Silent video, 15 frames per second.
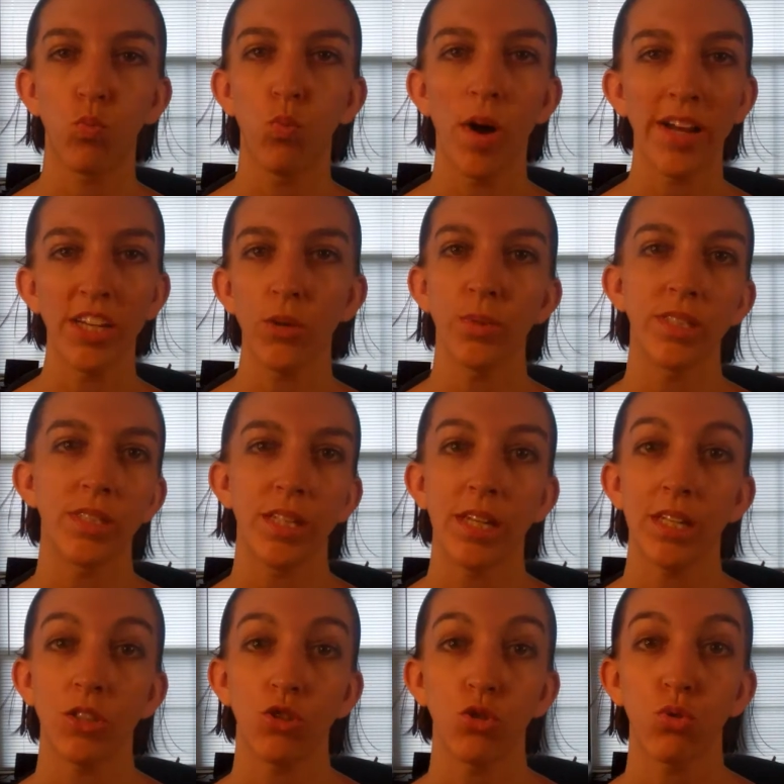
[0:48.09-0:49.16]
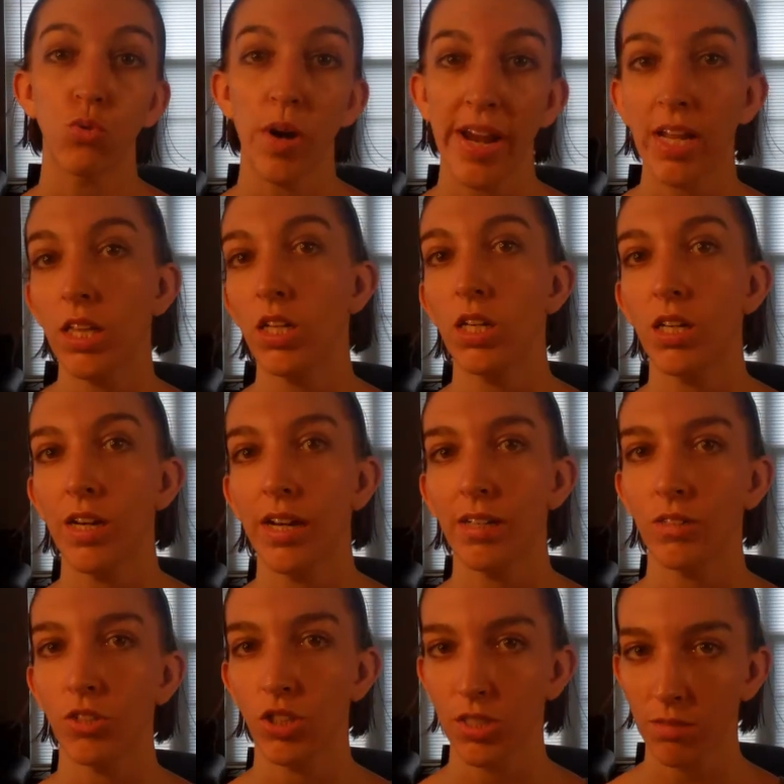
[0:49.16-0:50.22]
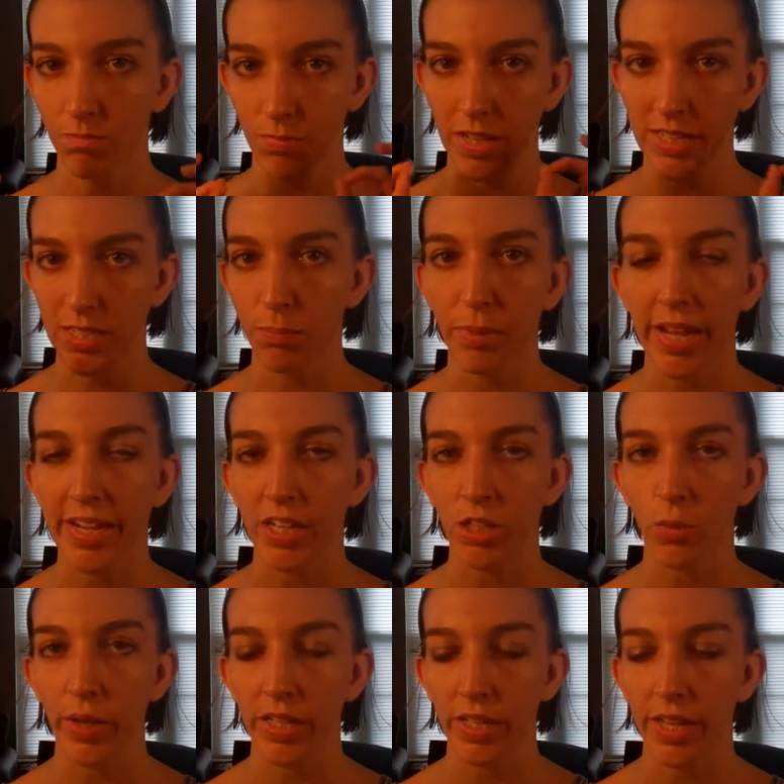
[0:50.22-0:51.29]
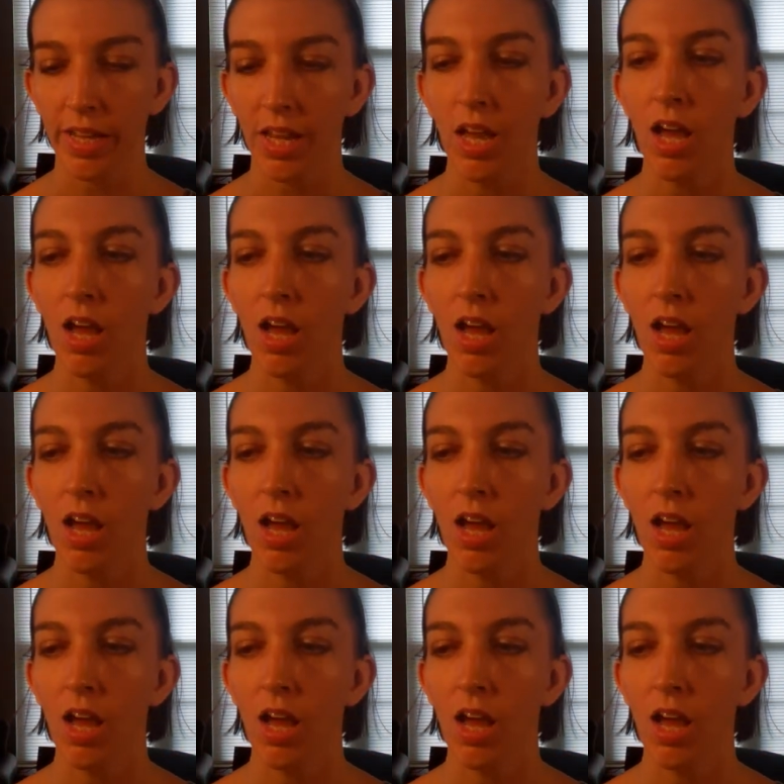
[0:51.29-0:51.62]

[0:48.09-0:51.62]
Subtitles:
what you would see in a trailer and just explain it quickly.